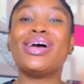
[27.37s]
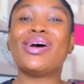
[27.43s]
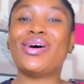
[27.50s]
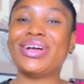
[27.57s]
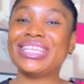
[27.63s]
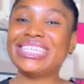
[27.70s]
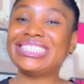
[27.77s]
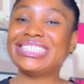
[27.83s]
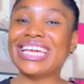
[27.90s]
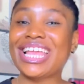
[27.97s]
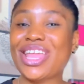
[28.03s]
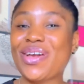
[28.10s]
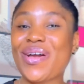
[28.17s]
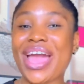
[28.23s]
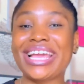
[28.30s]
On this
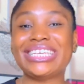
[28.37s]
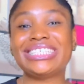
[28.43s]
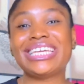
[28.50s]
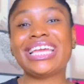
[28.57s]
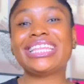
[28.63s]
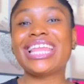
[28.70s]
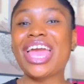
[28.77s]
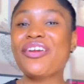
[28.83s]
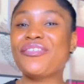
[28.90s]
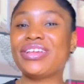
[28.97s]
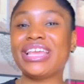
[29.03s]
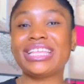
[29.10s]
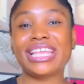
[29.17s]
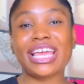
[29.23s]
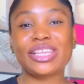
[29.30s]
channel, I share
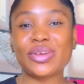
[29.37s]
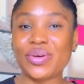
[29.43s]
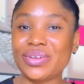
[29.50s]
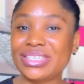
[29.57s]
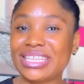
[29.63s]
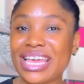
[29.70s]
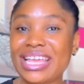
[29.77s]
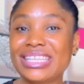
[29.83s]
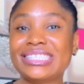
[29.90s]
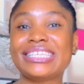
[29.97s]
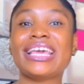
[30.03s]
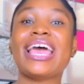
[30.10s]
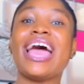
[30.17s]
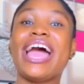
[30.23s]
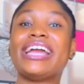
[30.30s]
tech-related
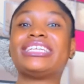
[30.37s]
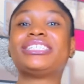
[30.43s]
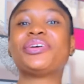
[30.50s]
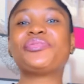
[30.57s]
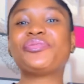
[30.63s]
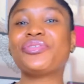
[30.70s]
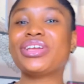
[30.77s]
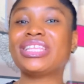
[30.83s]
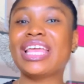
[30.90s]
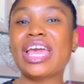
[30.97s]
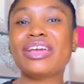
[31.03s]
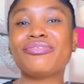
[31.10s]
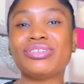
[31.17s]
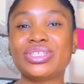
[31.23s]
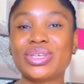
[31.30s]
content, I share free
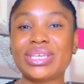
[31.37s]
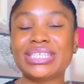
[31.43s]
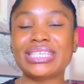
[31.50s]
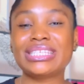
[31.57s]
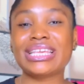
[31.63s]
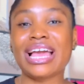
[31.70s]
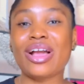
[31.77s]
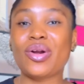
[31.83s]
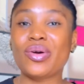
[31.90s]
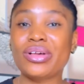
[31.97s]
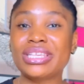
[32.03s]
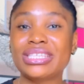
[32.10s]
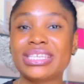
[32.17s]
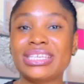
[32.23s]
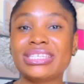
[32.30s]
tech resources and
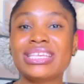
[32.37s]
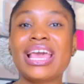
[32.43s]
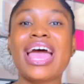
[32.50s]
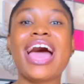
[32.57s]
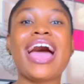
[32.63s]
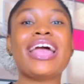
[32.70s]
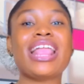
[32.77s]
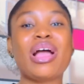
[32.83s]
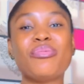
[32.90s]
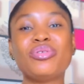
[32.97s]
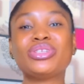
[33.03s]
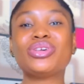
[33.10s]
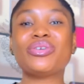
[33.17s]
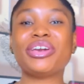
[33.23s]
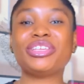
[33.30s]
courses, and I'm
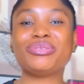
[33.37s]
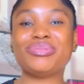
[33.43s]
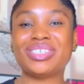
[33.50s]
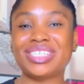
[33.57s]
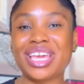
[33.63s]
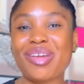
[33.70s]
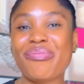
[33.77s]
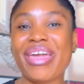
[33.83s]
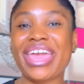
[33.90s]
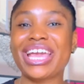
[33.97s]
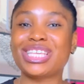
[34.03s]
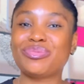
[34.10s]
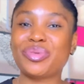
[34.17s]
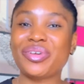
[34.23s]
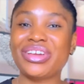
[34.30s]
also going to be sharing my
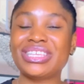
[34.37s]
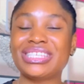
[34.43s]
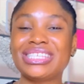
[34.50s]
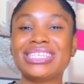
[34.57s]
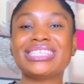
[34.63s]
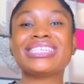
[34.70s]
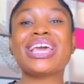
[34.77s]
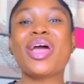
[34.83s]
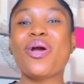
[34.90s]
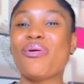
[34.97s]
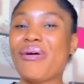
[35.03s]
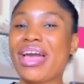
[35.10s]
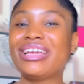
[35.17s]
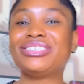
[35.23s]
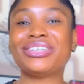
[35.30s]
experiences
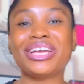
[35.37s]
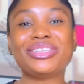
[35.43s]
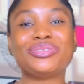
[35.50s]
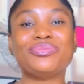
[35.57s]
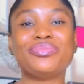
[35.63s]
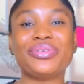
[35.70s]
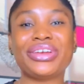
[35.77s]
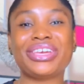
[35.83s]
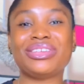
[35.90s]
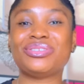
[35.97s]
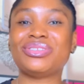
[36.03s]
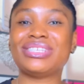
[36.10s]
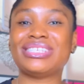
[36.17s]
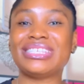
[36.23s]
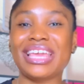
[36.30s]
while trying to break
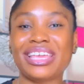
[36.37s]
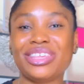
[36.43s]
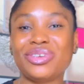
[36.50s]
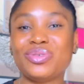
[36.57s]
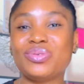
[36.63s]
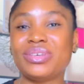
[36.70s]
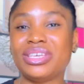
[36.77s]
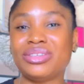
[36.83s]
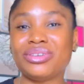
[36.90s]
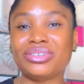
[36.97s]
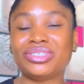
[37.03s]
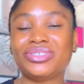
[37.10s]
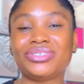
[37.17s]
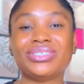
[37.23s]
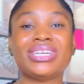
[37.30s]
into this technical
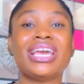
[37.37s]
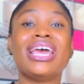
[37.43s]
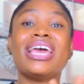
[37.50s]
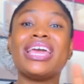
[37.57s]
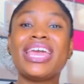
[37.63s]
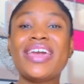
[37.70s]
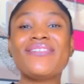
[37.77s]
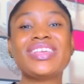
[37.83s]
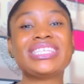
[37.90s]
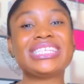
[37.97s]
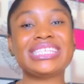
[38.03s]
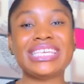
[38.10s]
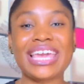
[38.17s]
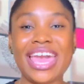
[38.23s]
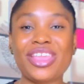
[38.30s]
industry. If this
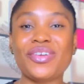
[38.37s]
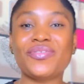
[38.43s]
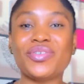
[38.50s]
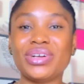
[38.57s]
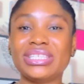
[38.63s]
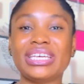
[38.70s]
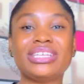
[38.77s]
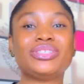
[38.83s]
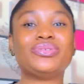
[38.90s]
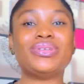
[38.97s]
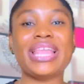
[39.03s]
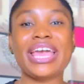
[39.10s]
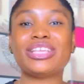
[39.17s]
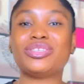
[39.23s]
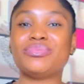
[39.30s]
is the kind of content you
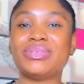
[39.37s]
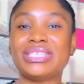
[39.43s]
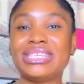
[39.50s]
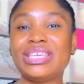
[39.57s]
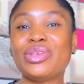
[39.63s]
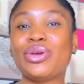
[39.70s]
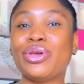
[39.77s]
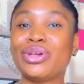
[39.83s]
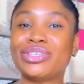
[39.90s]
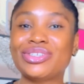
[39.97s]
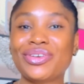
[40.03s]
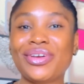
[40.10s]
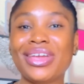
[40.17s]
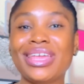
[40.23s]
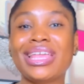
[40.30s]
like to be seen on your
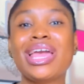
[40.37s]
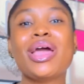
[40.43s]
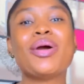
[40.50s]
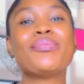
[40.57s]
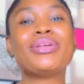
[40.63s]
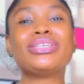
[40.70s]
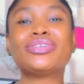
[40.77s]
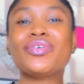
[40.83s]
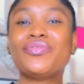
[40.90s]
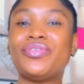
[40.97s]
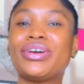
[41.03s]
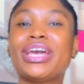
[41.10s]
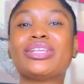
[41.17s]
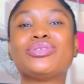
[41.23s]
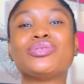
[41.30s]
screen, please don't
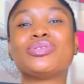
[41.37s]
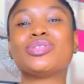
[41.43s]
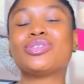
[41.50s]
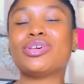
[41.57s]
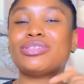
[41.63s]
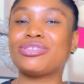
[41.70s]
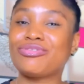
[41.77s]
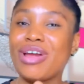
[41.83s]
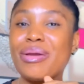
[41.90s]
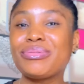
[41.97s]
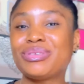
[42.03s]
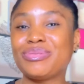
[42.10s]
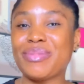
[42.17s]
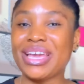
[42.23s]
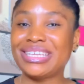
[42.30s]
forget to
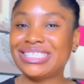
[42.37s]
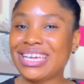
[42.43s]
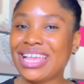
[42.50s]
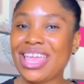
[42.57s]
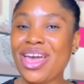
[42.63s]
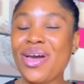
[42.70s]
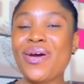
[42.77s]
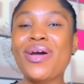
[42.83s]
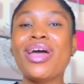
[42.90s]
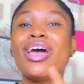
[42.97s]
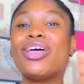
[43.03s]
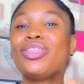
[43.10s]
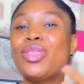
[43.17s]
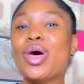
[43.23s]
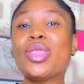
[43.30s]
subscribe to my channel,
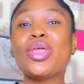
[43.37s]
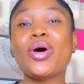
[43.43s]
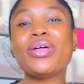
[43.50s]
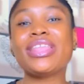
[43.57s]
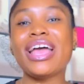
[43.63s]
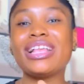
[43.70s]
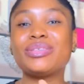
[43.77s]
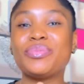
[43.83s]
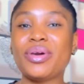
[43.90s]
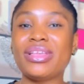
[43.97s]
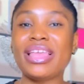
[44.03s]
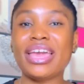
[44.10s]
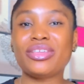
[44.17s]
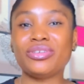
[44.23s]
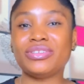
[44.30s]
turn on that
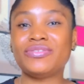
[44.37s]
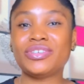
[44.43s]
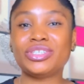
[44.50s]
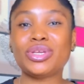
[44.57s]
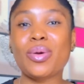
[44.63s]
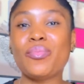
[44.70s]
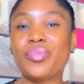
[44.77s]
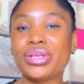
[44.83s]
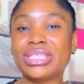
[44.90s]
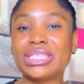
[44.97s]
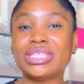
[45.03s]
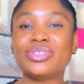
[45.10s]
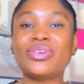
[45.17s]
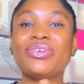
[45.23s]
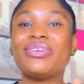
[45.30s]
bell like notification
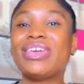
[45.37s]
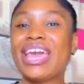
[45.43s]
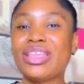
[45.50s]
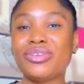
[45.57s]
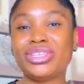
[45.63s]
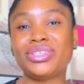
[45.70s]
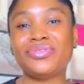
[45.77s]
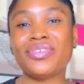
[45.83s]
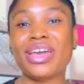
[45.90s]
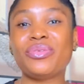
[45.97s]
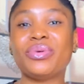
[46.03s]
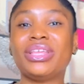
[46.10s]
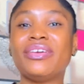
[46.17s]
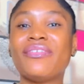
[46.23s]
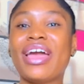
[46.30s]
button so you get
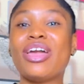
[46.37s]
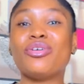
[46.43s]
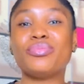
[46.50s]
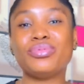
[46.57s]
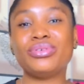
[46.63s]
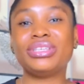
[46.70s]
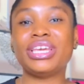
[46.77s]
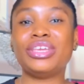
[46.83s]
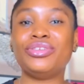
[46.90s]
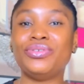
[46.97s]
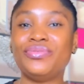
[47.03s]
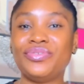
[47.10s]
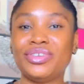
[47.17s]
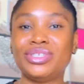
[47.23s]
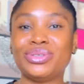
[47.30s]
notified whenever I upload a
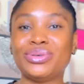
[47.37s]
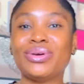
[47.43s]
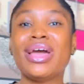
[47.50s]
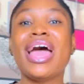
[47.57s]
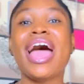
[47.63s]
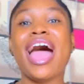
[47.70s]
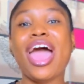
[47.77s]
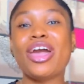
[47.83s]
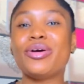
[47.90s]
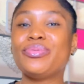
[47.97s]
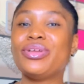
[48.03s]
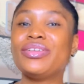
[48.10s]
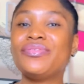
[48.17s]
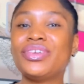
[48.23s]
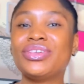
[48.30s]
new video. I
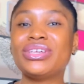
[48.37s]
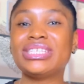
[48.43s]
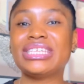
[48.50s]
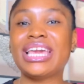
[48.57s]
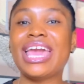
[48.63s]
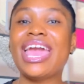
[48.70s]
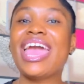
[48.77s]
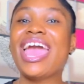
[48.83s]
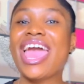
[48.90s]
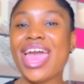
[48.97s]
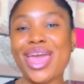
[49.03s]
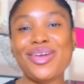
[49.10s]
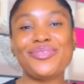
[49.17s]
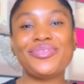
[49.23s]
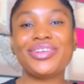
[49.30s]
upload videos here
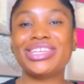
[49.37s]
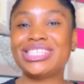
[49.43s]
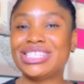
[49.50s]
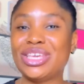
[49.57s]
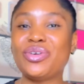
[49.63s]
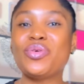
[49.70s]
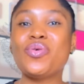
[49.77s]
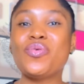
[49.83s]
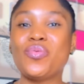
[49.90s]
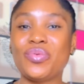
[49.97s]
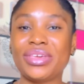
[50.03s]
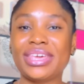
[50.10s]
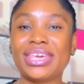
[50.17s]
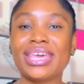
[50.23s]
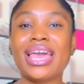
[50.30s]
every single
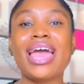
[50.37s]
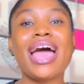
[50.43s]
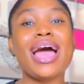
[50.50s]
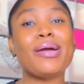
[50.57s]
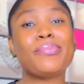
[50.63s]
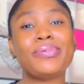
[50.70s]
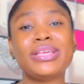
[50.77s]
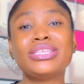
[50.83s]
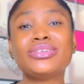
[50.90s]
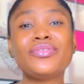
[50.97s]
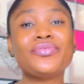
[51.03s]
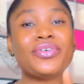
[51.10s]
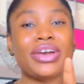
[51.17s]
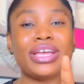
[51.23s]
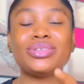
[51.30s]
week, and please
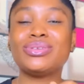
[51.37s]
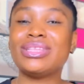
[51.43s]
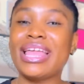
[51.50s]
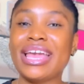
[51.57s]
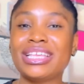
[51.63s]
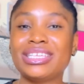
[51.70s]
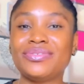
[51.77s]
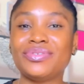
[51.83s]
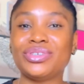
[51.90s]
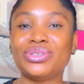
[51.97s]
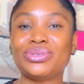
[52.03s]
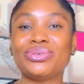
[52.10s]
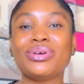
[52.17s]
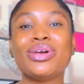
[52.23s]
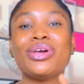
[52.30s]
don't forget to like this
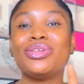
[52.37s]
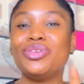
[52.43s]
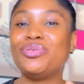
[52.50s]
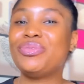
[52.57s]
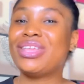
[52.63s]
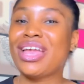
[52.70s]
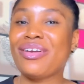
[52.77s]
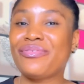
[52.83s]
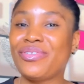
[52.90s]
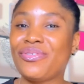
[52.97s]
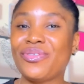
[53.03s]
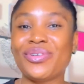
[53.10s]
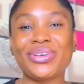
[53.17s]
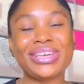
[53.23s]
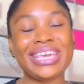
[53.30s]
video. Do me that
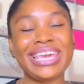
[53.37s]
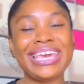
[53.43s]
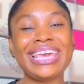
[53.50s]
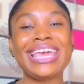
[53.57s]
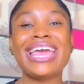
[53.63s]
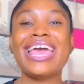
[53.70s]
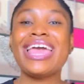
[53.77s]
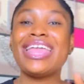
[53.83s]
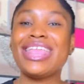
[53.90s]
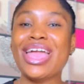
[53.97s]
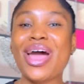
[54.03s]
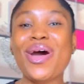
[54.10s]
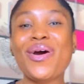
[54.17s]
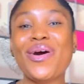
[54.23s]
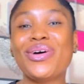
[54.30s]
favor, okay?
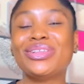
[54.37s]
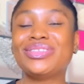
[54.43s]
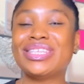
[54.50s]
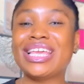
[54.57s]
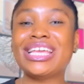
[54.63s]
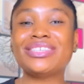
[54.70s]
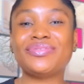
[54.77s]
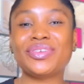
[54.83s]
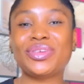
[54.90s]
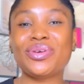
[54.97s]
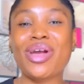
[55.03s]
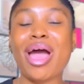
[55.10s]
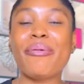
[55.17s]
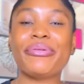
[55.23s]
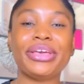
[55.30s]
Now, on today's
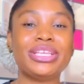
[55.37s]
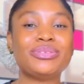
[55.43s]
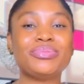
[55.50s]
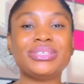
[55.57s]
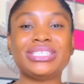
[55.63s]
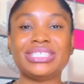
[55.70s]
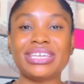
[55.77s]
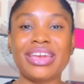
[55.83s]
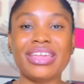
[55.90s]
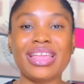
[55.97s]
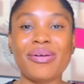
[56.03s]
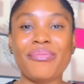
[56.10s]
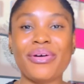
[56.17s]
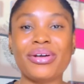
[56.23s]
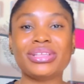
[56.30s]
video, I'm going to be sharing
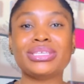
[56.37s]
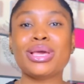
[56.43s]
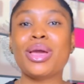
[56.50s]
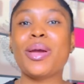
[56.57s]
about